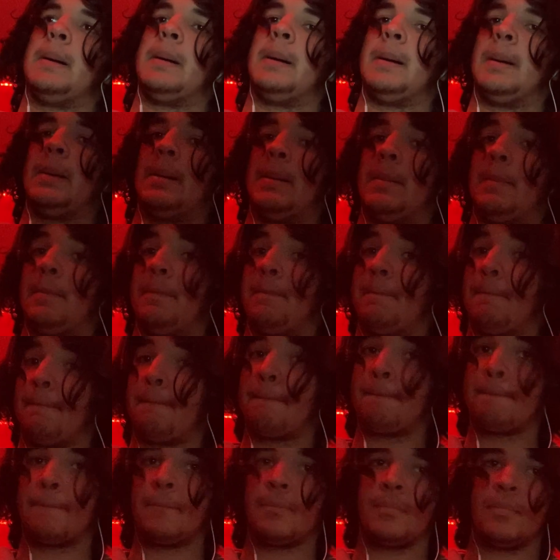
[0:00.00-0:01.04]
Um,
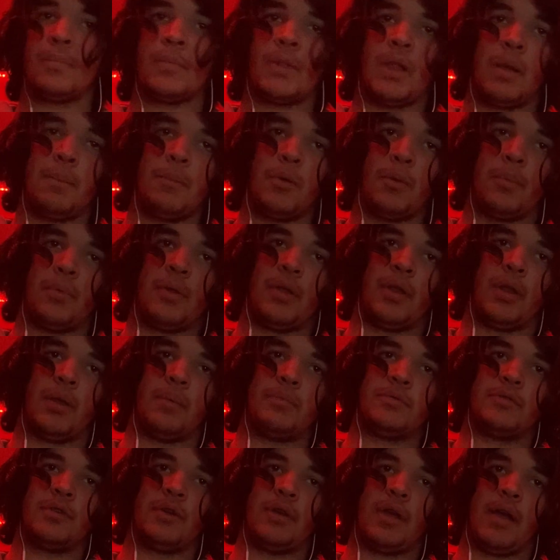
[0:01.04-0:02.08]
open that
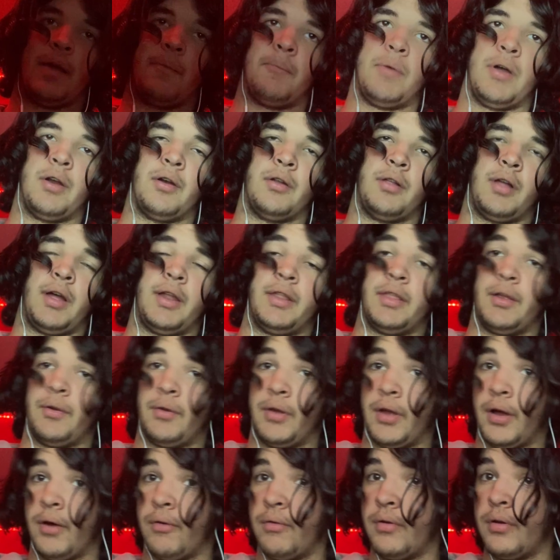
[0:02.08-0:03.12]
up so you have better light. There we
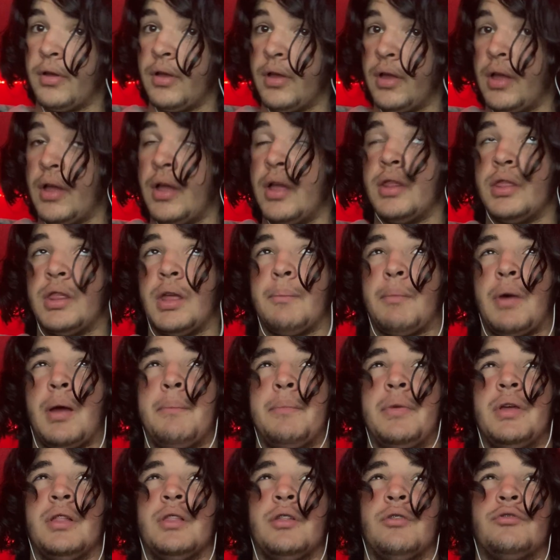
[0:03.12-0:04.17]
go. That might
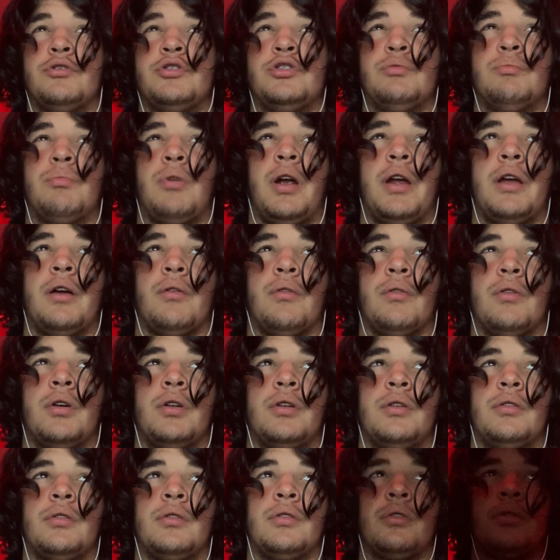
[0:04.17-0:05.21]
be a little too bright. Hold
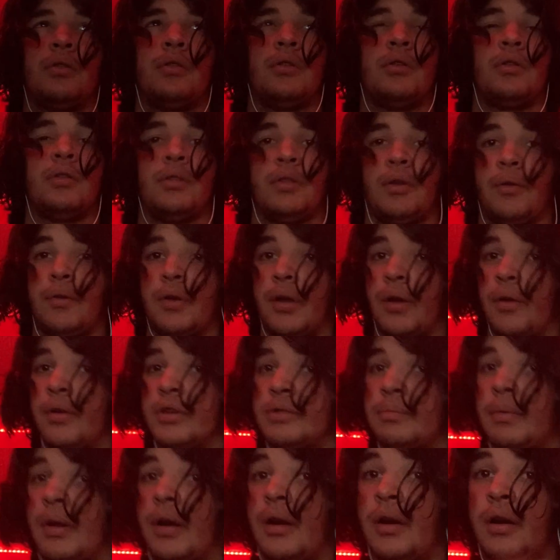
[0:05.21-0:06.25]
on. There we go.
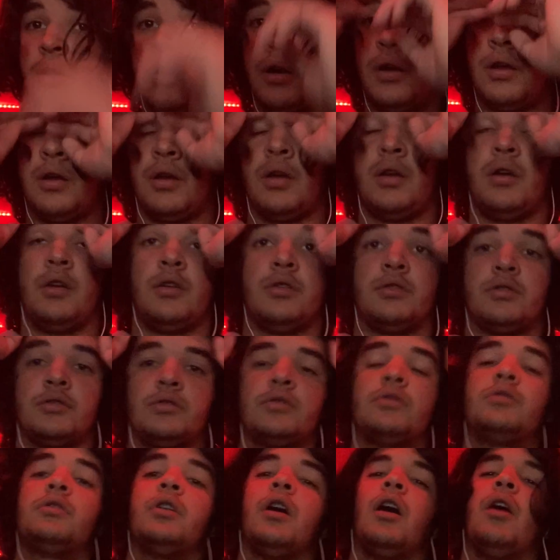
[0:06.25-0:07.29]
It's better.
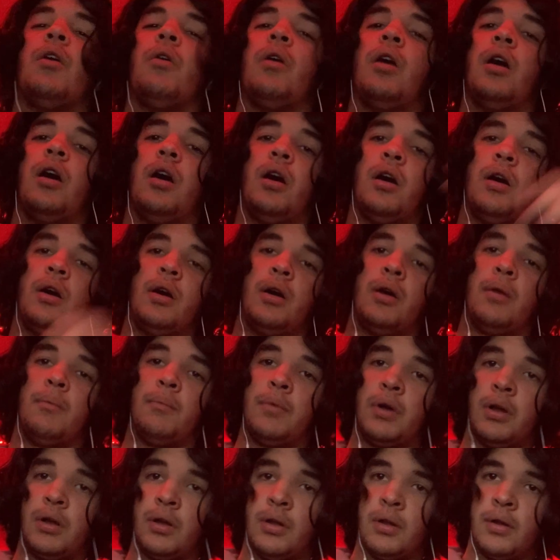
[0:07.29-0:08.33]
So,
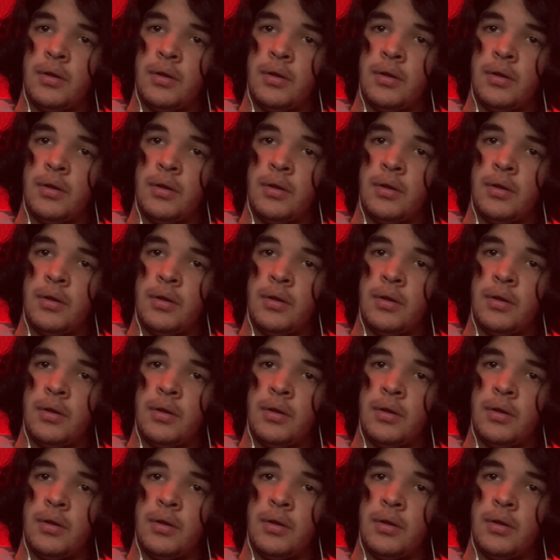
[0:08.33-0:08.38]
um,